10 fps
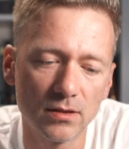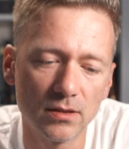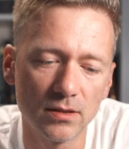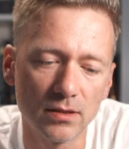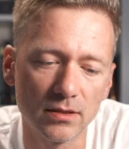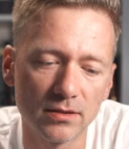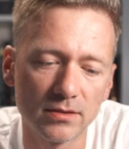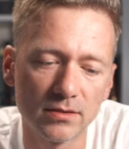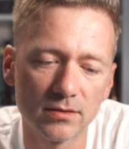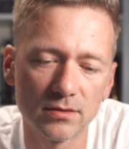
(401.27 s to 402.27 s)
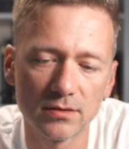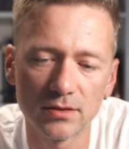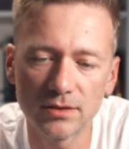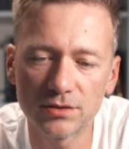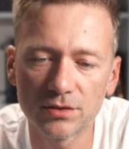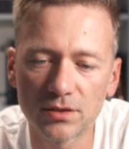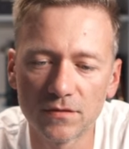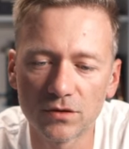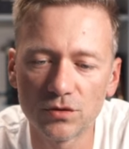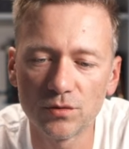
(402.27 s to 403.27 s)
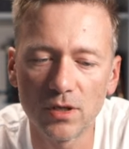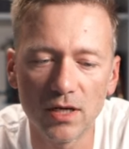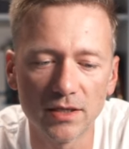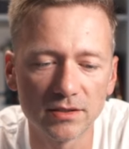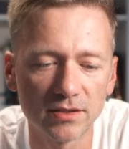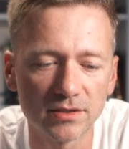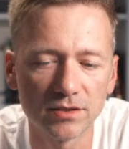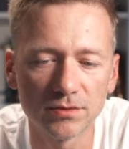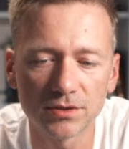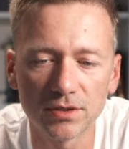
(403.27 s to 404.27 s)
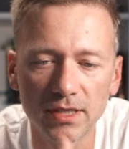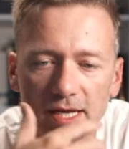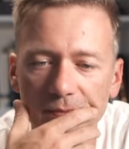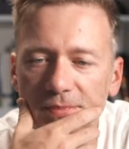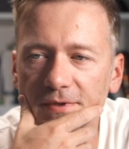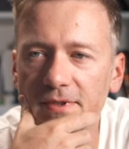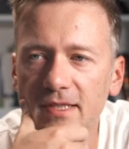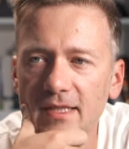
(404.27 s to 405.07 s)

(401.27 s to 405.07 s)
eyes. Let's just give it two eyes. Let's see what's gonna happen.